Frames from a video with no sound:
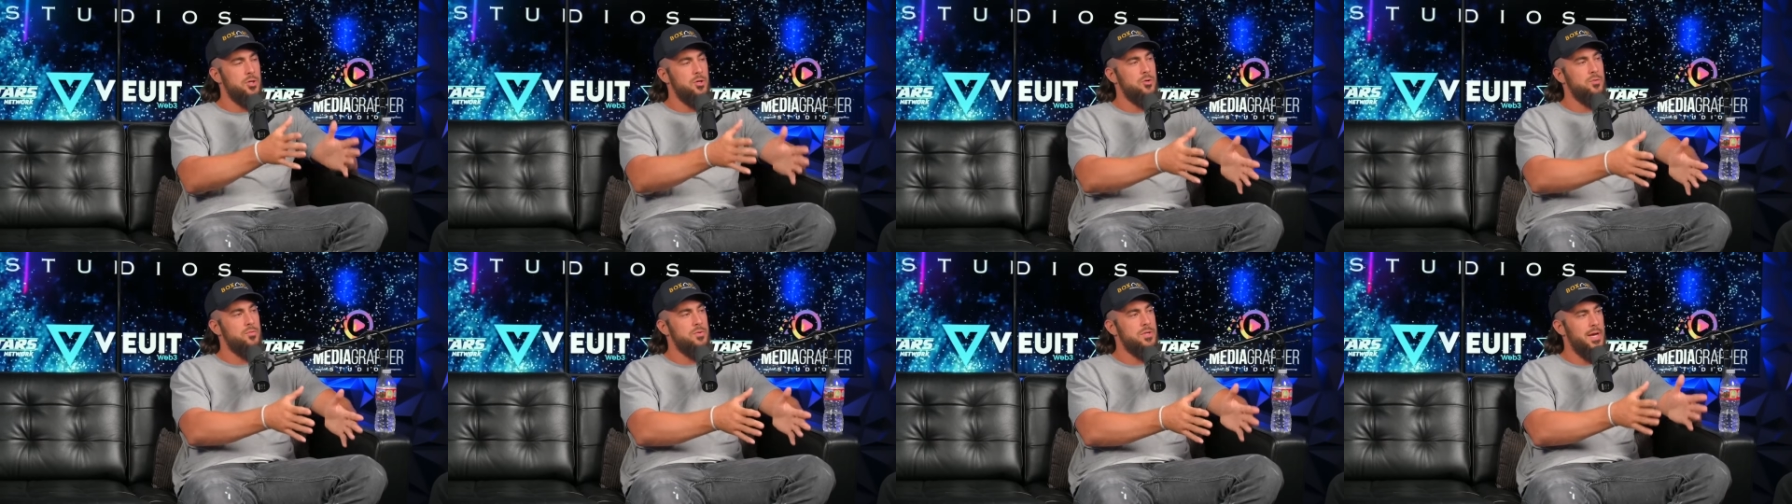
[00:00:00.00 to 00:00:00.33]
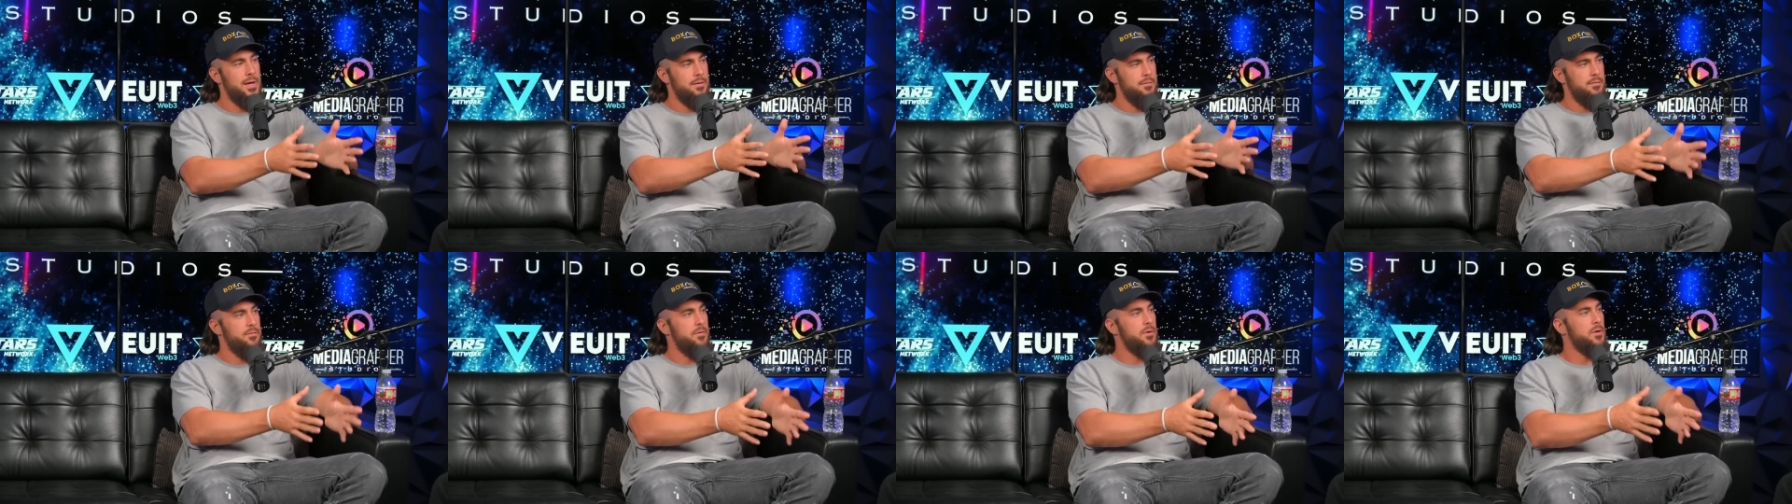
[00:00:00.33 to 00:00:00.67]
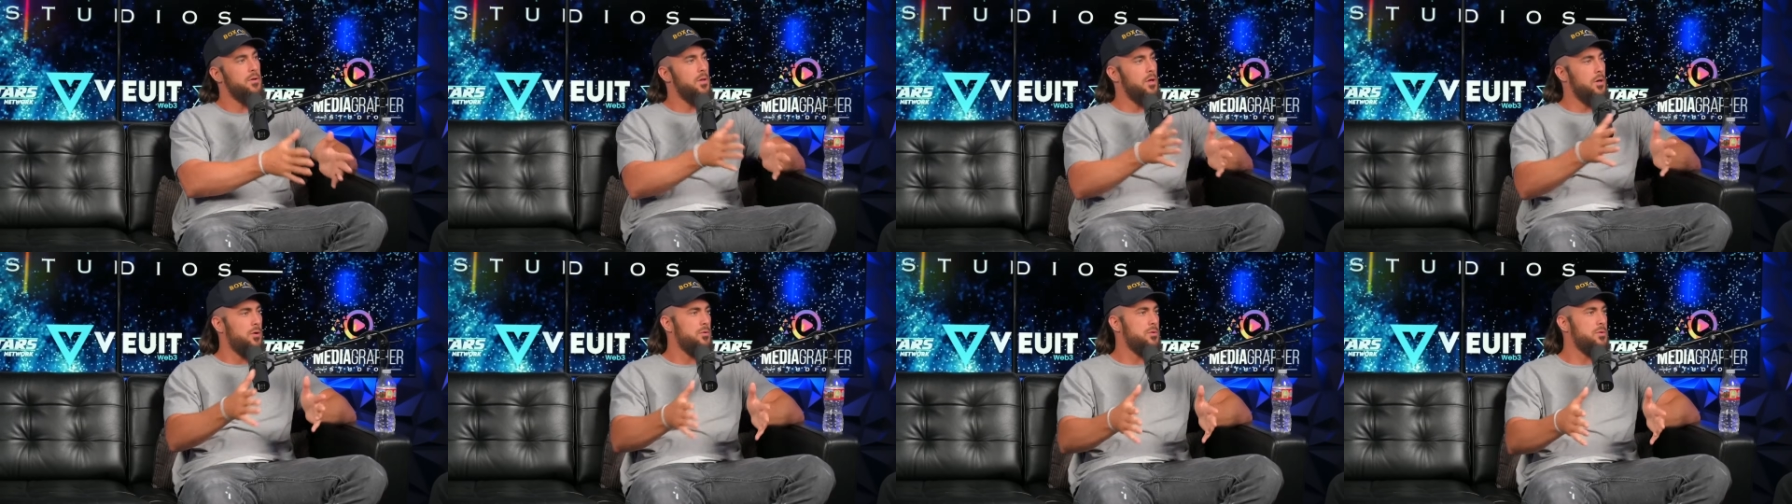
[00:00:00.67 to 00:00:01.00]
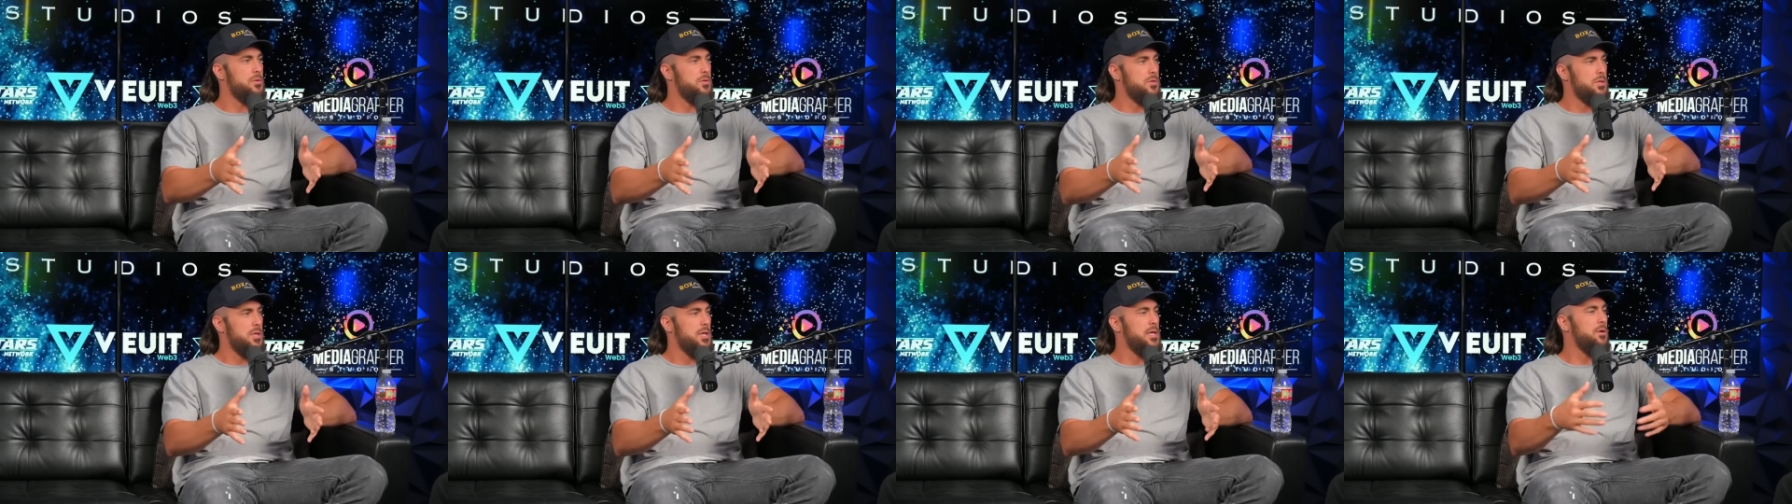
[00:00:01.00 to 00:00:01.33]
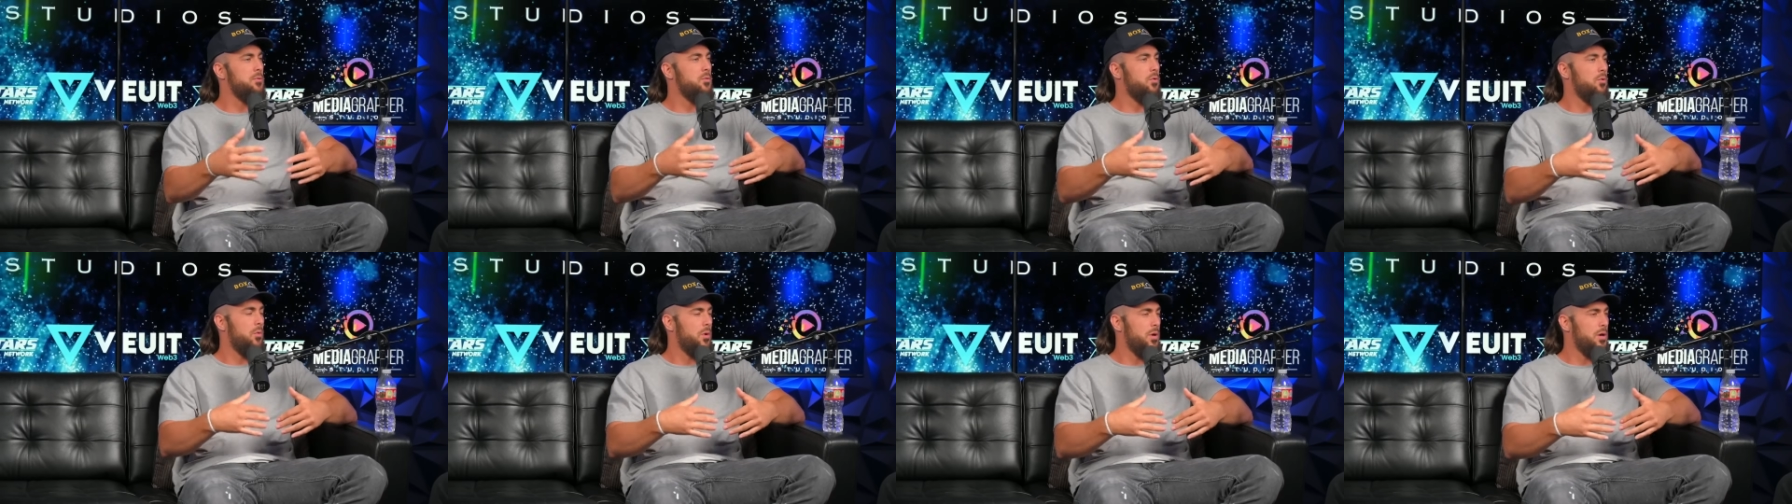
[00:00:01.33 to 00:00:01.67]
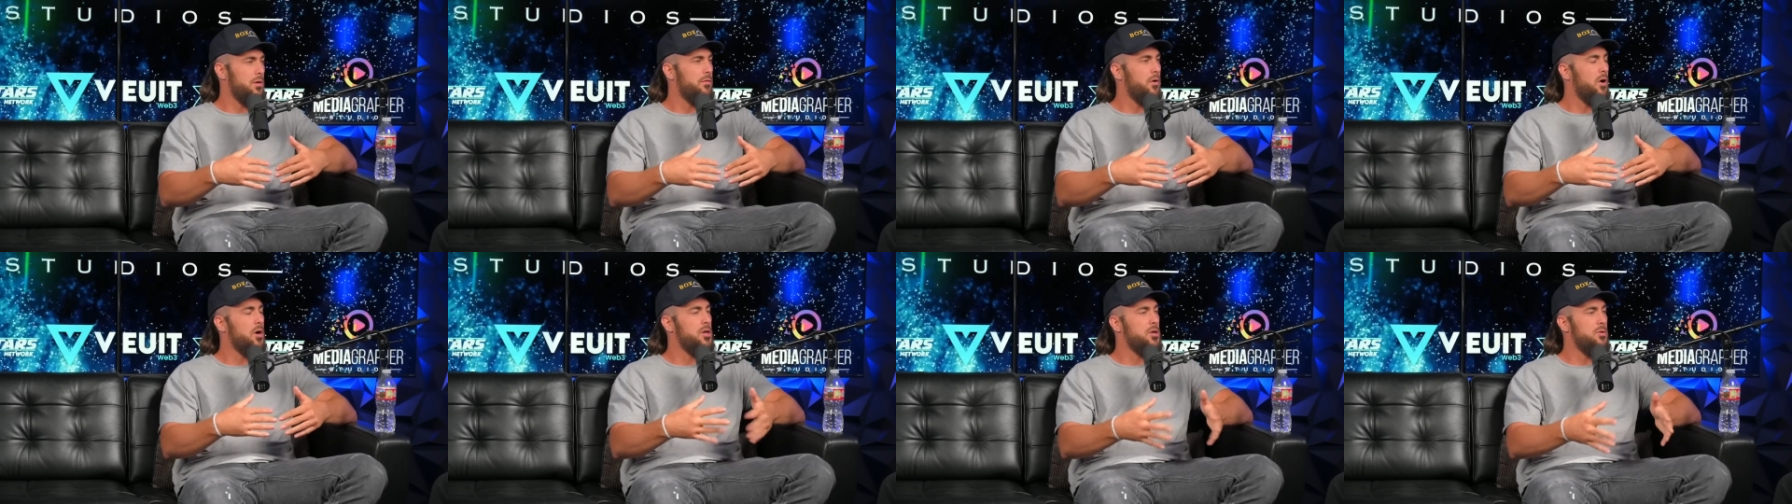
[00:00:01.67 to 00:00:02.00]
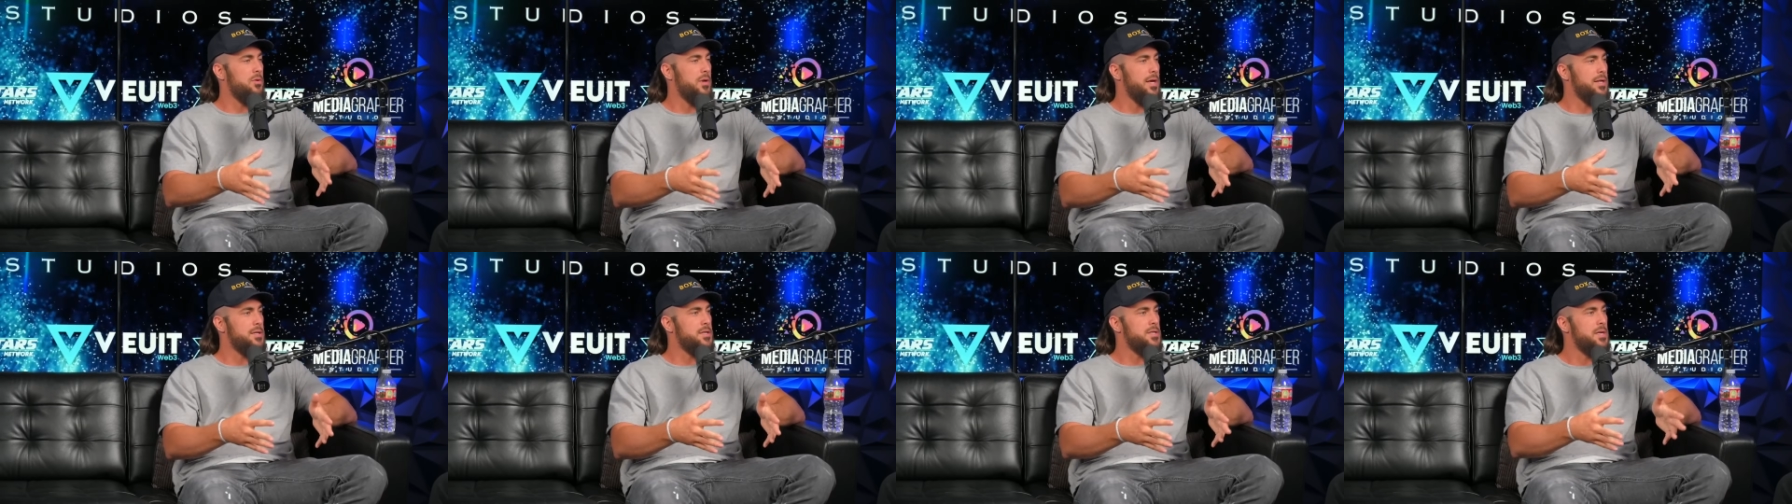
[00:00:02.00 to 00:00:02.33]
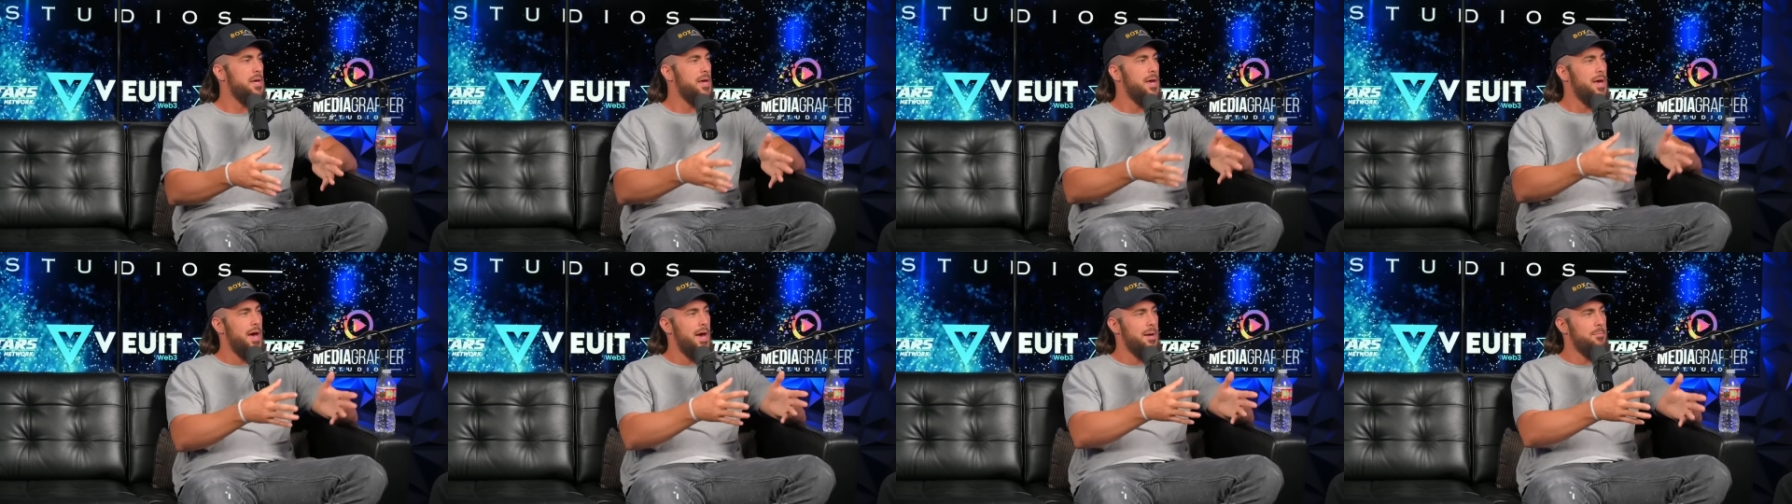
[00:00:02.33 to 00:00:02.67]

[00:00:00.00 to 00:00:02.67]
two ten foot loads to mm-hmm. equal one of our units. Right.